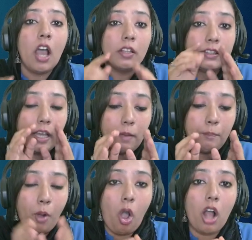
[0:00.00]
The
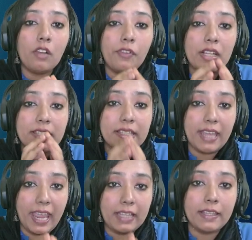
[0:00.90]
ball will
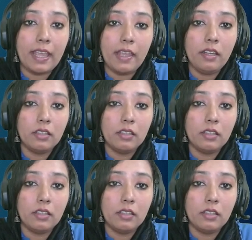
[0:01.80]
stay there?